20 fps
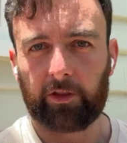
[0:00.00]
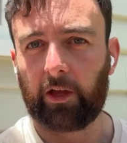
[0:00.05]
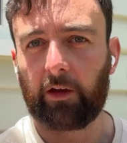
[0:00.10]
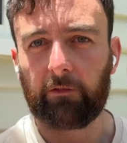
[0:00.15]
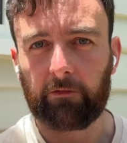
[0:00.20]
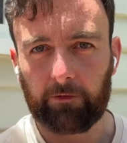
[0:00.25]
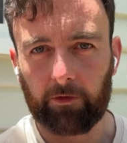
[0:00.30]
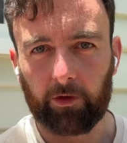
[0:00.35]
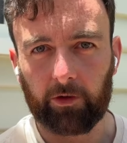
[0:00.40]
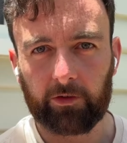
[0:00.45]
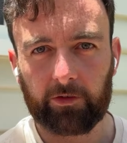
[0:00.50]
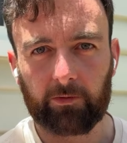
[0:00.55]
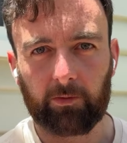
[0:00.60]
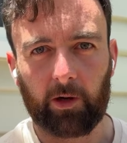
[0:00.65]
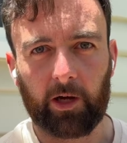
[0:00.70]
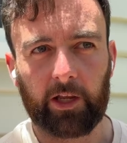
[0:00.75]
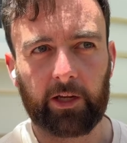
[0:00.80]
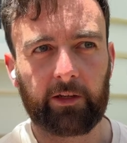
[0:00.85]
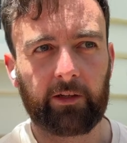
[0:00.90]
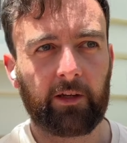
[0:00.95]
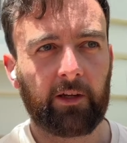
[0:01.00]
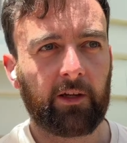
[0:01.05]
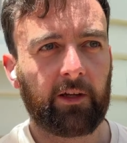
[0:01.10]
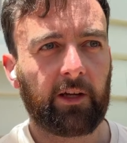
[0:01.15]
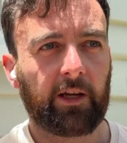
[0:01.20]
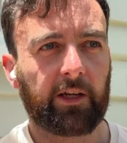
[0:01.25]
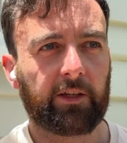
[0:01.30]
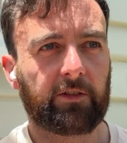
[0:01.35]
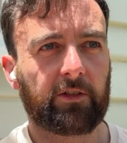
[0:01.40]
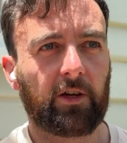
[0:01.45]
that first one,
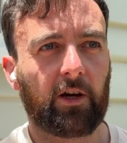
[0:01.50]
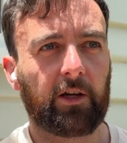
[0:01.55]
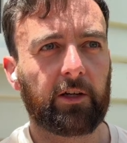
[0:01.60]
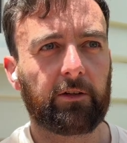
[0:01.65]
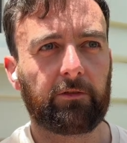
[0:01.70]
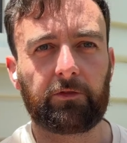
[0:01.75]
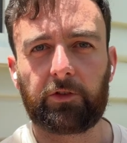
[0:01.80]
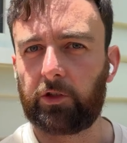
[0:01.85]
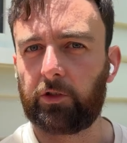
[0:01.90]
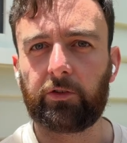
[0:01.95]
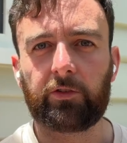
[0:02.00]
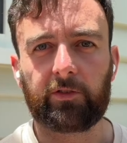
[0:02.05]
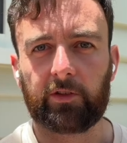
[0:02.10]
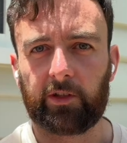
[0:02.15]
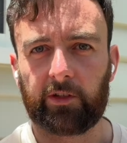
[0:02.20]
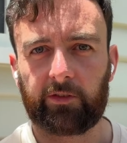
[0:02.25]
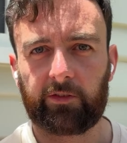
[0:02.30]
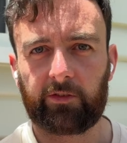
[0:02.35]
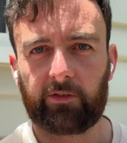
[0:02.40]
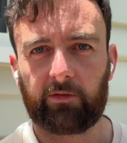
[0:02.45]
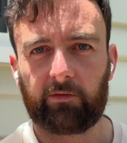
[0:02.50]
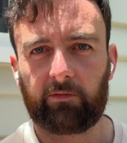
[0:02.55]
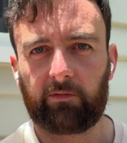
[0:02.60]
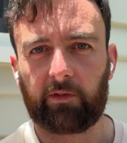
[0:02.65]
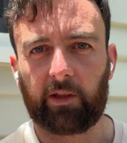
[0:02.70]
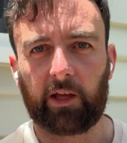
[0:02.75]
it's kind of useless.